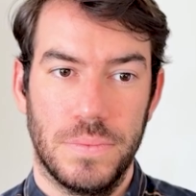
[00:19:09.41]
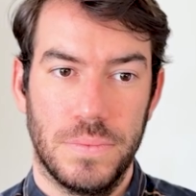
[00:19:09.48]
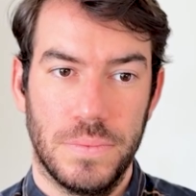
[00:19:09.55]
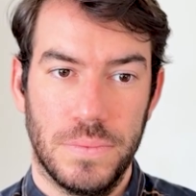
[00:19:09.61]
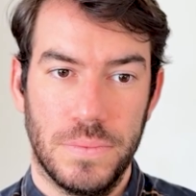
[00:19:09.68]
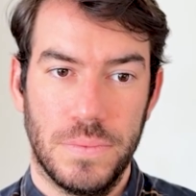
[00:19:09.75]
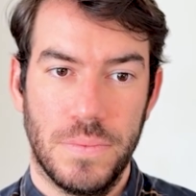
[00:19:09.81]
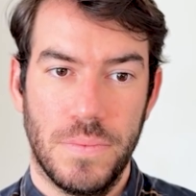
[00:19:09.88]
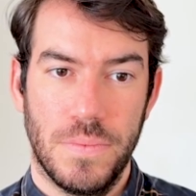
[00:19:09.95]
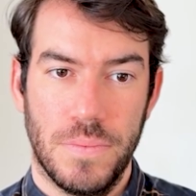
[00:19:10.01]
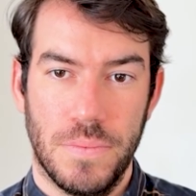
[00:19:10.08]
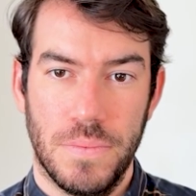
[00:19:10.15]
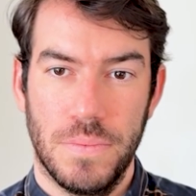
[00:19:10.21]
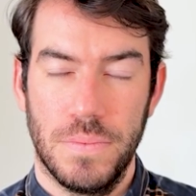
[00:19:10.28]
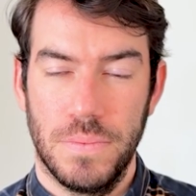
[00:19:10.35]
So more
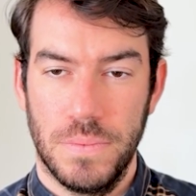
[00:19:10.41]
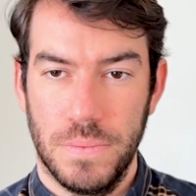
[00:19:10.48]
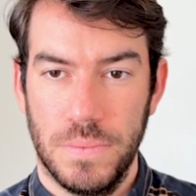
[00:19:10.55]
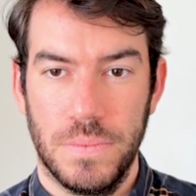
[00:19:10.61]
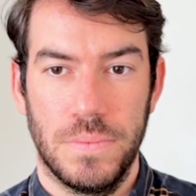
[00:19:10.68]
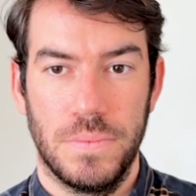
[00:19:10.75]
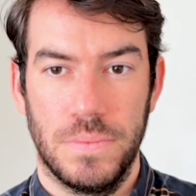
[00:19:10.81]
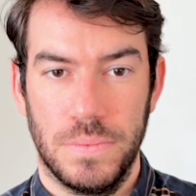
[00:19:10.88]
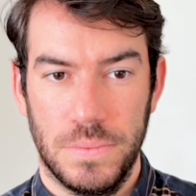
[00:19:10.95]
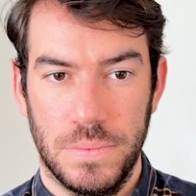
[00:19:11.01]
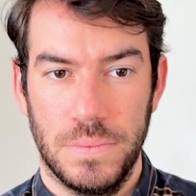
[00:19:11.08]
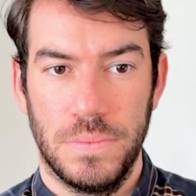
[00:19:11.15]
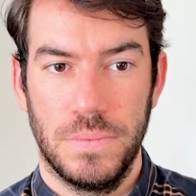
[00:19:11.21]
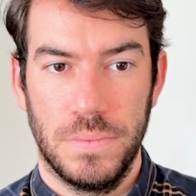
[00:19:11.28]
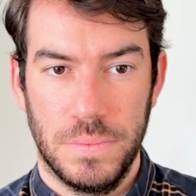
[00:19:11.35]
green streets,
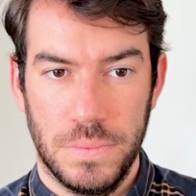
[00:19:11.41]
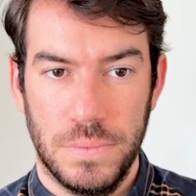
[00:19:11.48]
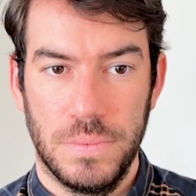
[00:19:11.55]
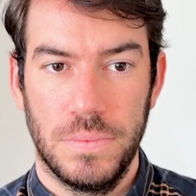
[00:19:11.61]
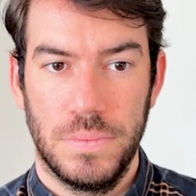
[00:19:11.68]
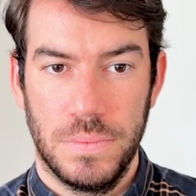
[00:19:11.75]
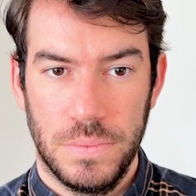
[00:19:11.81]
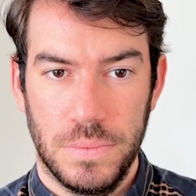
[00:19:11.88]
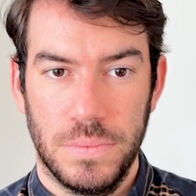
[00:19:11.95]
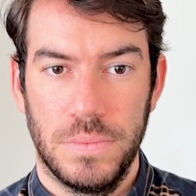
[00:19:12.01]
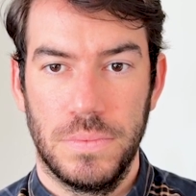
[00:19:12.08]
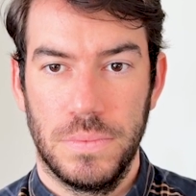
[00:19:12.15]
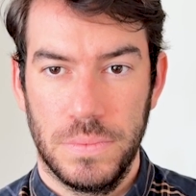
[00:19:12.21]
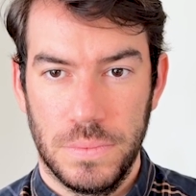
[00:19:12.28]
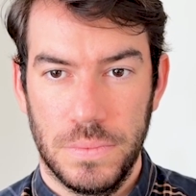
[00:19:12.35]
more enhanced
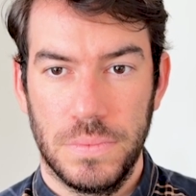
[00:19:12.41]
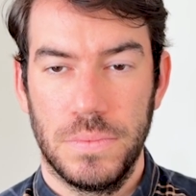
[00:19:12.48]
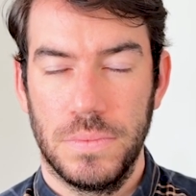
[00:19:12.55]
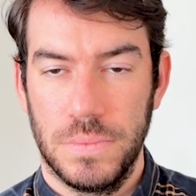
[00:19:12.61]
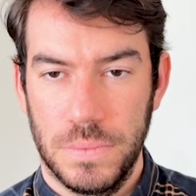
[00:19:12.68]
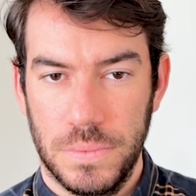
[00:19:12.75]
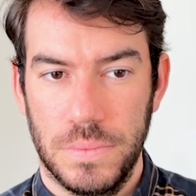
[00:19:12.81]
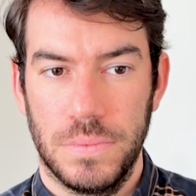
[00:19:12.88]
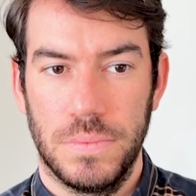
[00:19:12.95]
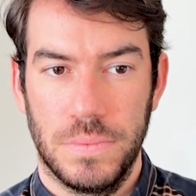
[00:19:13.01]
park space, greening